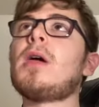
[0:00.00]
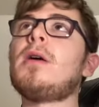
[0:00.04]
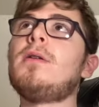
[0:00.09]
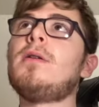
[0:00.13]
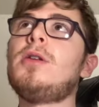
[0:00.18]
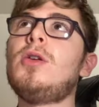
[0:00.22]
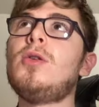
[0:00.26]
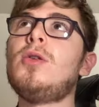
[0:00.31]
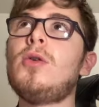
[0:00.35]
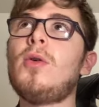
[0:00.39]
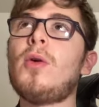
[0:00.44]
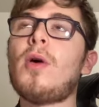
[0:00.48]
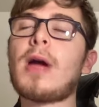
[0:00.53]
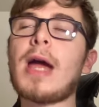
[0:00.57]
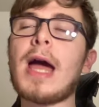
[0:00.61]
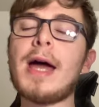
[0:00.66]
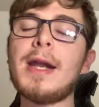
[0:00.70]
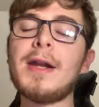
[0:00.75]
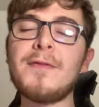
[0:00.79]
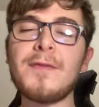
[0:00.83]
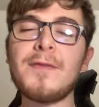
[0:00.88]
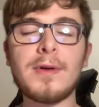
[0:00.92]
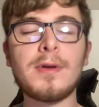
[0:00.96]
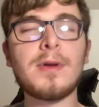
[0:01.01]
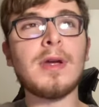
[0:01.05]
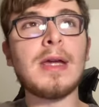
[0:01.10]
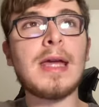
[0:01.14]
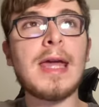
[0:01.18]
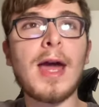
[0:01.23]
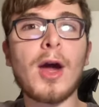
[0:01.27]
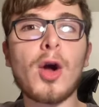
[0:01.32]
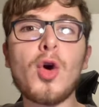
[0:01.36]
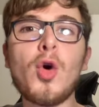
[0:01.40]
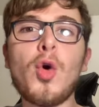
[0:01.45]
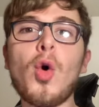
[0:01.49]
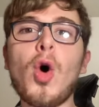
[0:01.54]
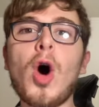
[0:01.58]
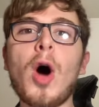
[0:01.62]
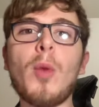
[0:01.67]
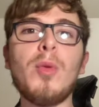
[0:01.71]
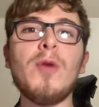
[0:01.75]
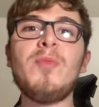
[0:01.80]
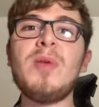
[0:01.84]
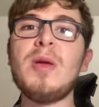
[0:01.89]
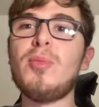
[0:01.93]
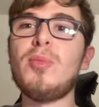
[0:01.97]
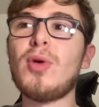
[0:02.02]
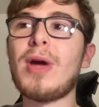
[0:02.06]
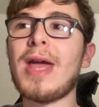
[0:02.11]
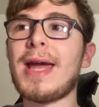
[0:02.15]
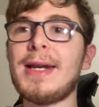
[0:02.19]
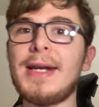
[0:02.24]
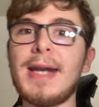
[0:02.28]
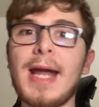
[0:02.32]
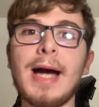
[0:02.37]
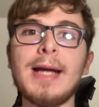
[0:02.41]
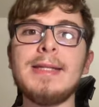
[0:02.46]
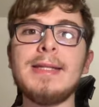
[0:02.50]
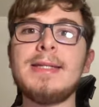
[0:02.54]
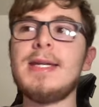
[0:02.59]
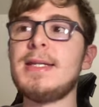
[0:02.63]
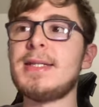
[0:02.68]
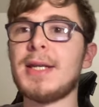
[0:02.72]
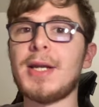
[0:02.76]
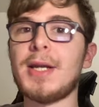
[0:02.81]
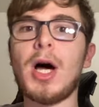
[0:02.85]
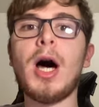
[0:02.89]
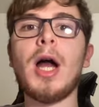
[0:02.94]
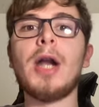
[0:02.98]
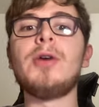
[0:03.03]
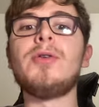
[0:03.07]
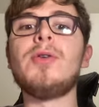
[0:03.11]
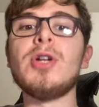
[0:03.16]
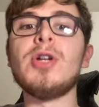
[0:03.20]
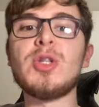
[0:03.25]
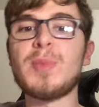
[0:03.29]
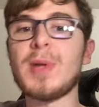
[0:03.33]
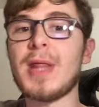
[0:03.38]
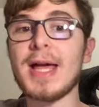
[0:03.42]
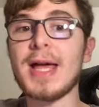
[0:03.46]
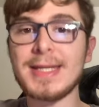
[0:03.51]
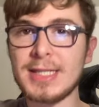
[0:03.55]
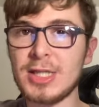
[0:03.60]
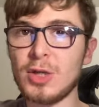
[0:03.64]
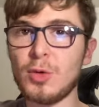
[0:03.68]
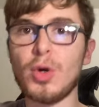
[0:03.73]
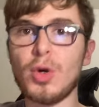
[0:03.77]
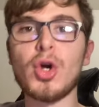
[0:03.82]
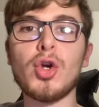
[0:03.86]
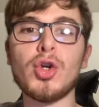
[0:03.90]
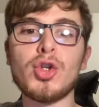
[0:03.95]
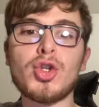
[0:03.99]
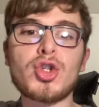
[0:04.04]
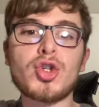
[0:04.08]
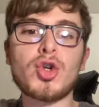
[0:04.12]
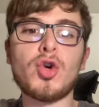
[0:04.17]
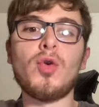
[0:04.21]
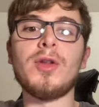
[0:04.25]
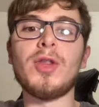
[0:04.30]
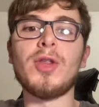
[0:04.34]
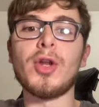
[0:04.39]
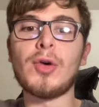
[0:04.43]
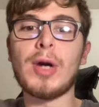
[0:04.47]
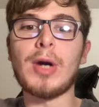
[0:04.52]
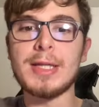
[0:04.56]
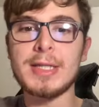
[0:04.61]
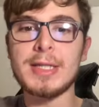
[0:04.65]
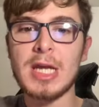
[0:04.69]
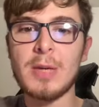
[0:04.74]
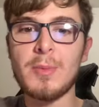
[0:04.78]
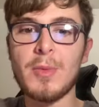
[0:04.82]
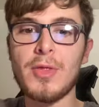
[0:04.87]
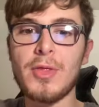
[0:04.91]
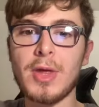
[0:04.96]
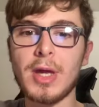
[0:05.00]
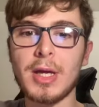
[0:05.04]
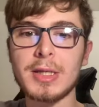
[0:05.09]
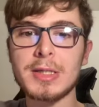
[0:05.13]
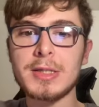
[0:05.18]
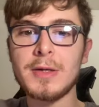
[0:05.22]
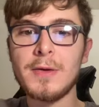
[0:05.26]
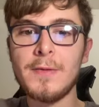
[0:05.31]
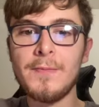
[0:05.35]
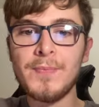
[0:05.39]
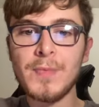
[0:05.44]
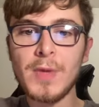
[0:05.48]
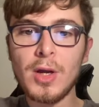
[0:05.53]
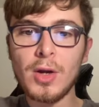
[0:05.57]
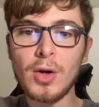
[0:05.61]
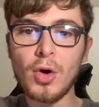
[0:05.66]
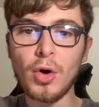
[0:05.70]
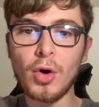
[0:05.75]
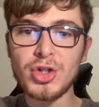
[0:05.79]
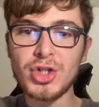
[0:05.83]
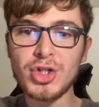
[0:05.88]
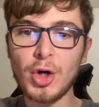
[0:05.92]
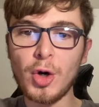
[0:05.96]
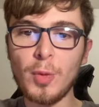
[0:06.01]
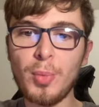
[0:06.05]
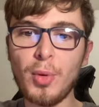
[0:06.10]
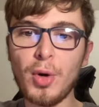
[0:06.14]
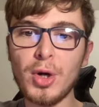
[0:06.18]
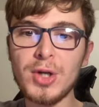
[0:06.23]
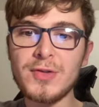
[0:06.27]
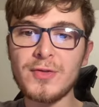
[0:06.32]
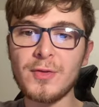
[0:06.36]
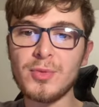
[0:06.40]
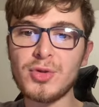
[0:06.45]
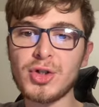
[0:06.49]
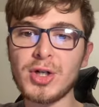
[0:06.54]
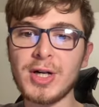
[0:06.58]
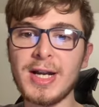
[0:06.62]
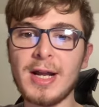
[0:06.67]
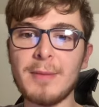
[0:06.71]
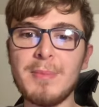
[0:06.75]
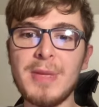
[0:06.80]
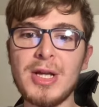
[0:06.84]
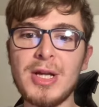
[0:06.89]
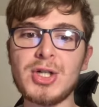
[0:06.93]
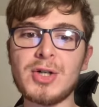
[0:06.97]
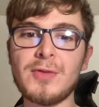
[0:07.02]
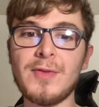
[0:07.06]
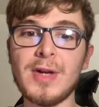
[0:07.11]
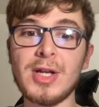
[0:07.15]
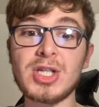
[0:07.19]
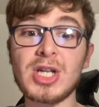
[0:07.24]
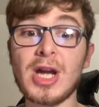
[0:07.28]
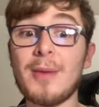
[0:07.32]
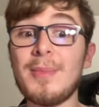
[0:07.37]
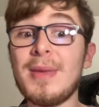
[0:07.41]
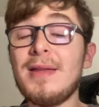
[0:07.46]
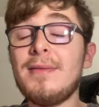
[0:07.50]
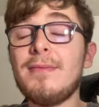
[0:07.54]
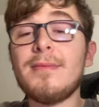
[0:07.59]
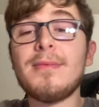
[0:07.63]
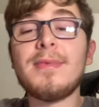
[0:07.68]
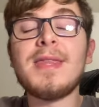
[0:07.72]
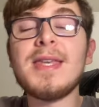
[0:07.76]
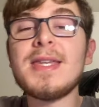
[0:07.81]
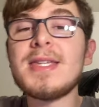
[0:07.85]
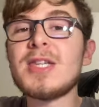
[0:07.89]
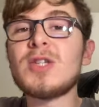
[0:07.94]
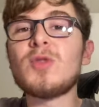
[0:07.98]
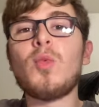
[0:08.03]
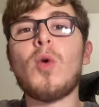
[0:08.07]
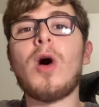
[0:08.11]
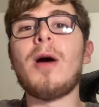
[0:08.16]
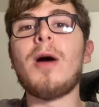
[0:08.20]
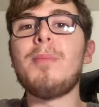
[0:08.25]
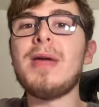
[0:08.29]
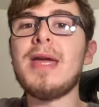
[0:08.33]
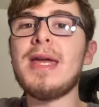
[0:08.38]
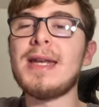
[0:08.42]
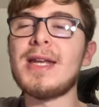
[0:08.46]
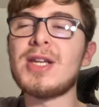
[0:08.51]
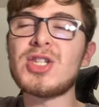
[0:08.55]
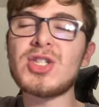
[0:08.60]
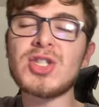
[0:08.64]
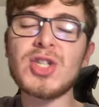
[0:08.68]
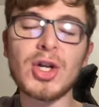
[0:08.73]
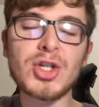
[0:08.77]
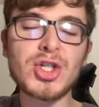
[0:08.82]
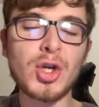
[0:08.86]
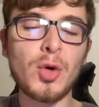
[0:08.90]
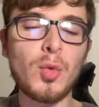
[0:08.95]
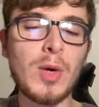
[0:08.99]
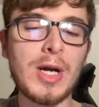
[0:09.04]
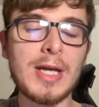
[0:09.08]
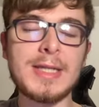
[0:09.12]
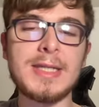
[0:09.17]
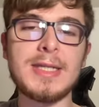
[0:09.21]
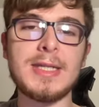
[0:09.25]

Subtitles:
you kind of can get caught up with people getting 90s and 100s, but that's still a good score in the grand scheme of things. Got 0 points from Trent and Mitrovic. I mean, this is what I mean. It's such a weird